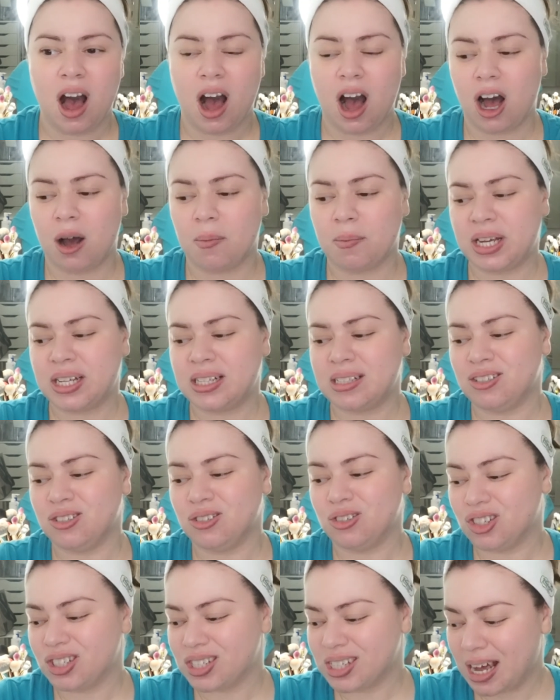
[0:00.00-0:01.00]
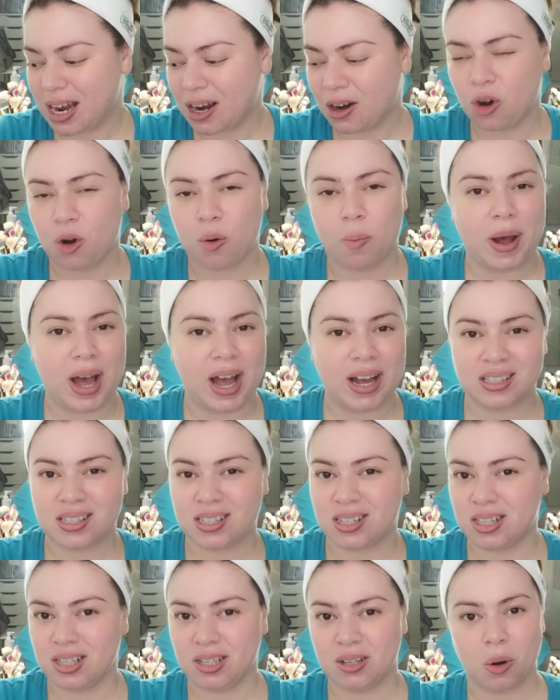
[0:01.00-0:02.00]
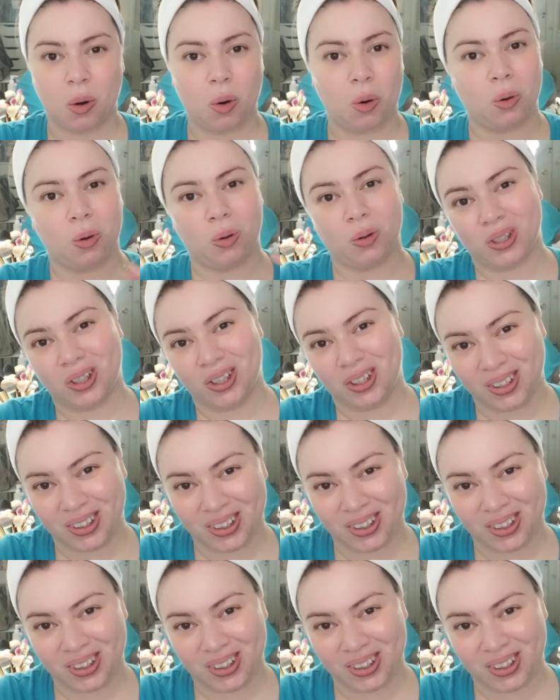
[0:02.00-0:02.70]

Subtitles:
and you just got to go back to the old